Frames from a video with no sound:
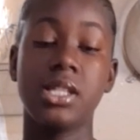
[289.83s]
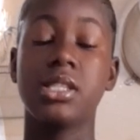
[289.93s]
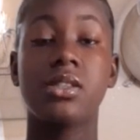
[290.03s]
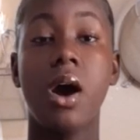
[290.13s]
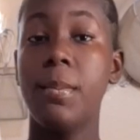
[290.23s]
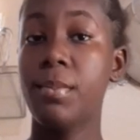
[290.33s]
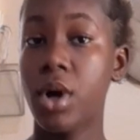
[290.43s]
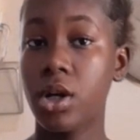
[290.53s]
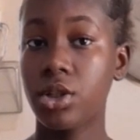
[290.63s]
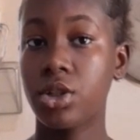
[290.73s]
It's not
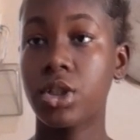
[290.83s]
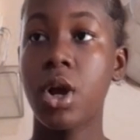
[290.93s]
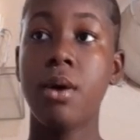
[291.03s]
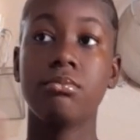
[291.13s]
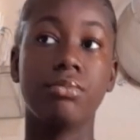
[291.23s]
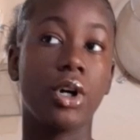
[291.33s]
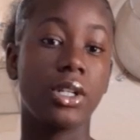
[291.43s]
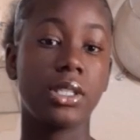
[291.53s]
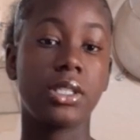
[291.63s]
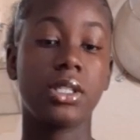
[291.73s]
much,
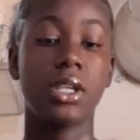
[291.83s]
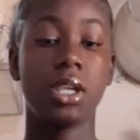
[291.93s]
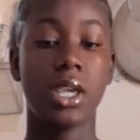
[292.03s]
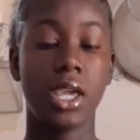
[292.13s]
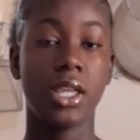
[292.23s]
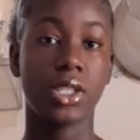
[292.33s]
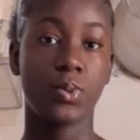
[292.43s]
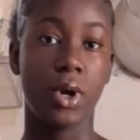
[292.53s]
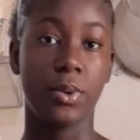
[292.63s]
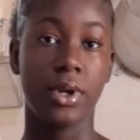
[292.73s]
but it's
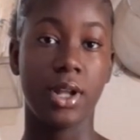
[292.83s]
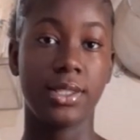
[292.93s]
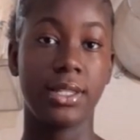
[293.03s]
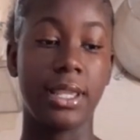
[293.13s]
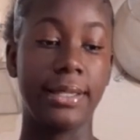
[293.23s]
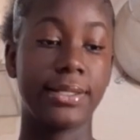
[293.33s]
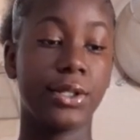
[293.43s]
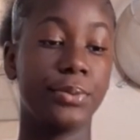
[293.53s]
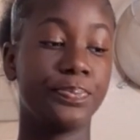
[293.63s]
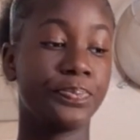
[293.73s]
what we got today.
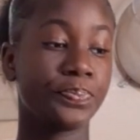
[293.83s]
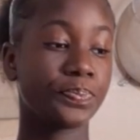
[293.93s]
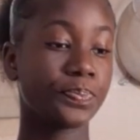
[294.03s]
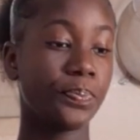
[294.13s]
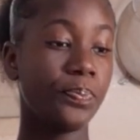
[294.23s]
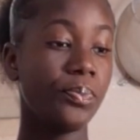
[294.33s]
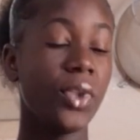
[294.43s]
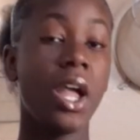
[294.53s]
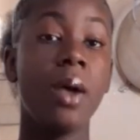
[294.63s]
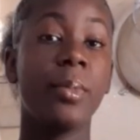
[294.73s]
So
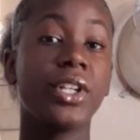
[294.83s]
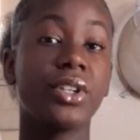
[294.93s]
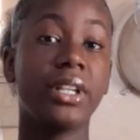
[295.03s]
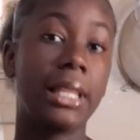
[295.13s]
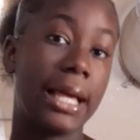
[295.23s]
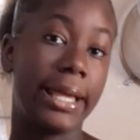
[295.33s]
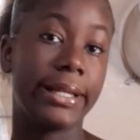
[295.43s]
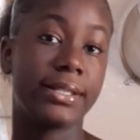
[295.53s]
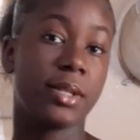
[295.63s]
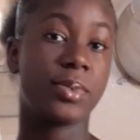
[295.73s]
make sure you
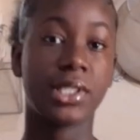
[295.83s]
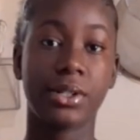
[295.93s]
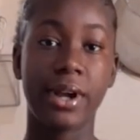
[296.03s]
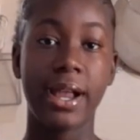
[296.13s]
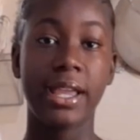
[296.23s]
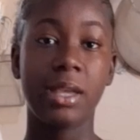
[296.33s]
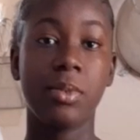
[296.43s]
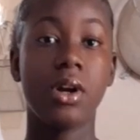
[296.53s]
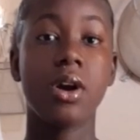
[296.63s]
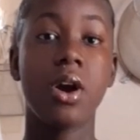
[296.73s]
like,
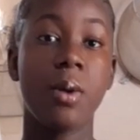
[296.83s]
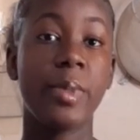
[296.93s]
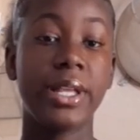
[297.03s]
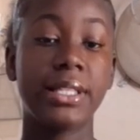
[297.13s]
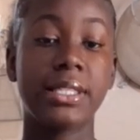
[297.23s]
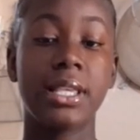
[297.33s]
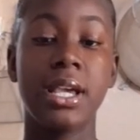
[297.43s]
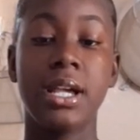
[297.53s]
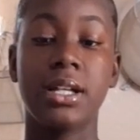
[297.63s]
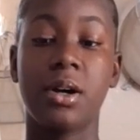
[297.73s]
subscribe, comment,
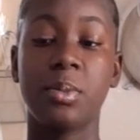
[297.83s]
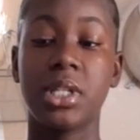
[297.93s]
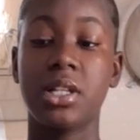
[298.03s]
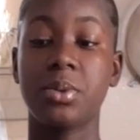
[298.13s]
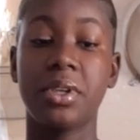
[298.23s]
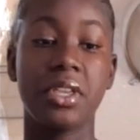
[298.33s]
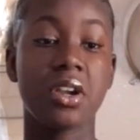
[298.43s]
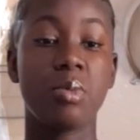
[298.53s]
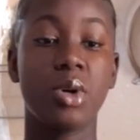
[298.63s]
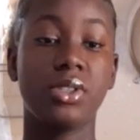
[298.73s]
tell us what you
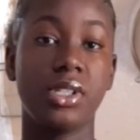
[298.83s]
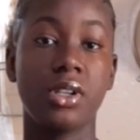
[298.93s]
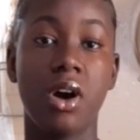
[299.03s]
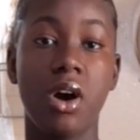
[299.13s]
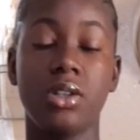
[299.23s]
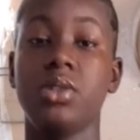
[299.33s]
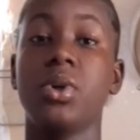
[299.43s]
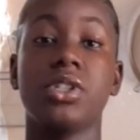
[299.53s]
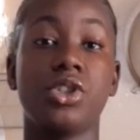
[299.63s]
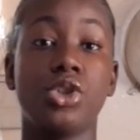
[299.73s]
think about these hauls. You
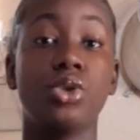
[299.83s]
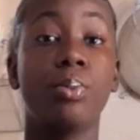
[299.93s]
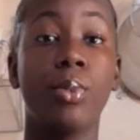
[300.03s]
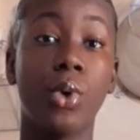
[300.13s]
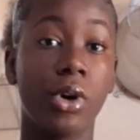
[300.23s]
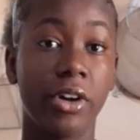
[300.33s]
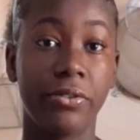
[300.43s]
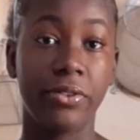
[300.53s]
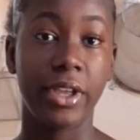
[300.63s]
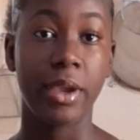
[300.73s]
want us to do more
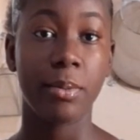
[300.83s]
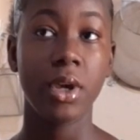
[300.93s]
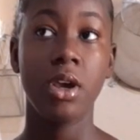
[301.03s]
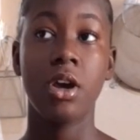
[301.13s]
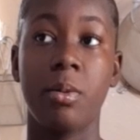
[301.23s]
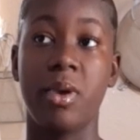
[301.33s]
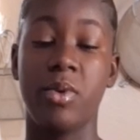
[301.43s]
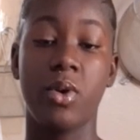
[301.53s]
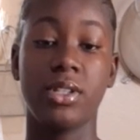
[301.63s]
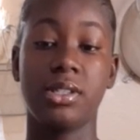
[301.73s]
of them. Maybe
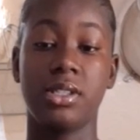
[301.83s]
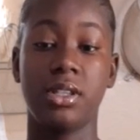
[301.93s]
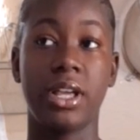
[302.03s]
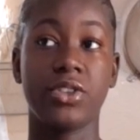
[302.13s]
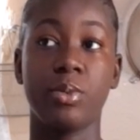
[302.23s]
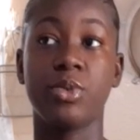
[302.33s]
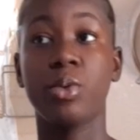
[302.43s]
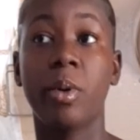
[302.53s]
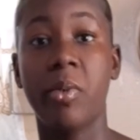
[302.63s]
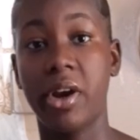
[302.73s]
you want to see like some
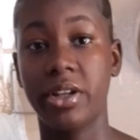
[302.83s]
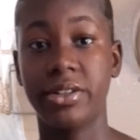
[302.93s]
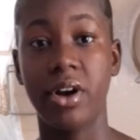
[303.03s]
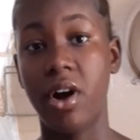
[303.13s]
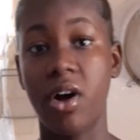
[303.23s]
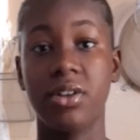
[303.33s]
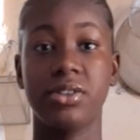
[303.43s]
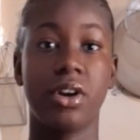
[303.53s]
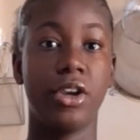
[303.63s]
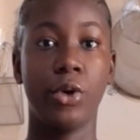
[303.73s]
supermarket
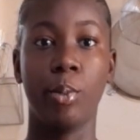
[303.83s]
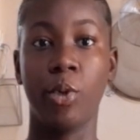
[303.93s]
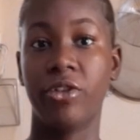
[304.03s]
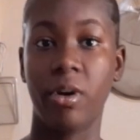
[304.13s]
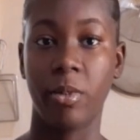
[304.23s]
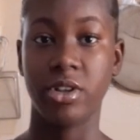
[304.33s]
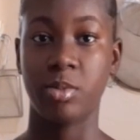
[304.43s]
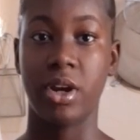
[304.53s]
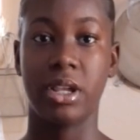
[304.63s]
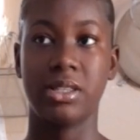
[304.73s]
hauls or more farmers
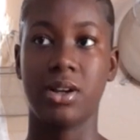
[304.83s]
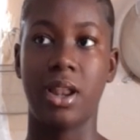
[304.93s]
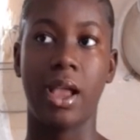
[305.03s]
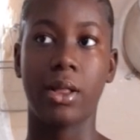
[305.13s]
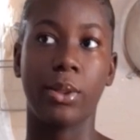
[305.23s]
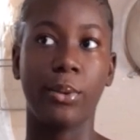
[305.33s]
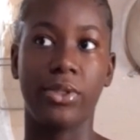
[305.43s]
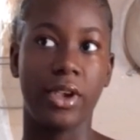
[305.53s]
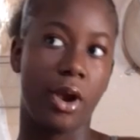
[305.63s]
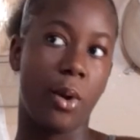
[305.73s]
markets or like
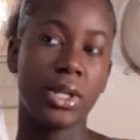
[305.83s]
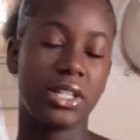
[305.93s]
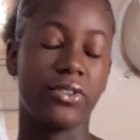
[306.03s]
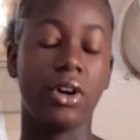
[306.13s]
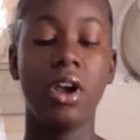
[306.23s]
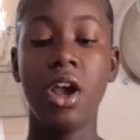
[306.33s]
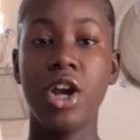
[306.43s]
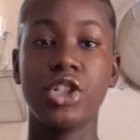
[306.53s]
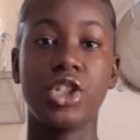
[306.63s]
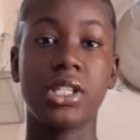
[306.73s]
clothing or whatever.
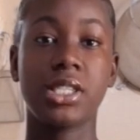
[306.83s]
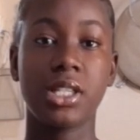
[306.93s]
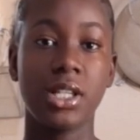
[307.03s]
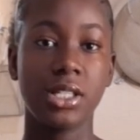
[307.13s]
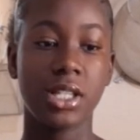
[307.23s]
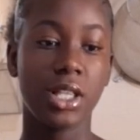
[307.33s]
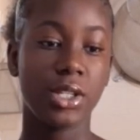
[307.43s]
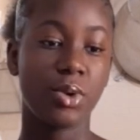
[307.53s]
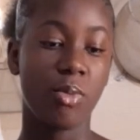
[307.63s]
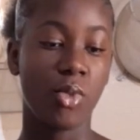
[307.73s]
Just tell
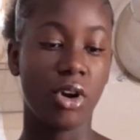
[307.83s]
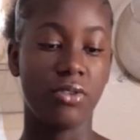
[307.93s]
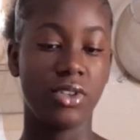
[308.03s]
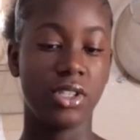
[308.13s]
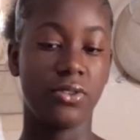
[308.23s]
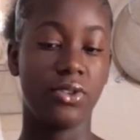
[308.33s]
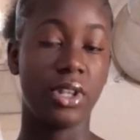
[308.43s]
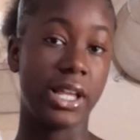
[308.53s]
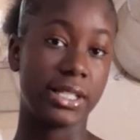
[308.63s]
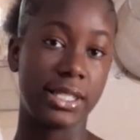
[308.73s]
us what more of these if you'd
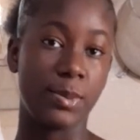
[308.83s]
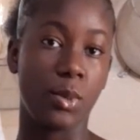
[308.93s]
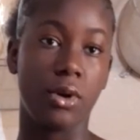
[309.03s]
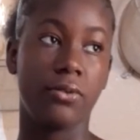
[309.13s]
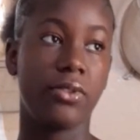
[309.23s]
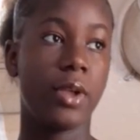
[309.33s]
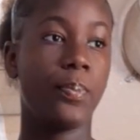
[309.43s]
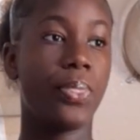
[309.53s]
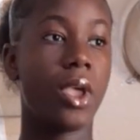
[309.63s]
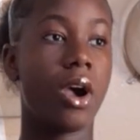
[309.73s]
like to see more of them.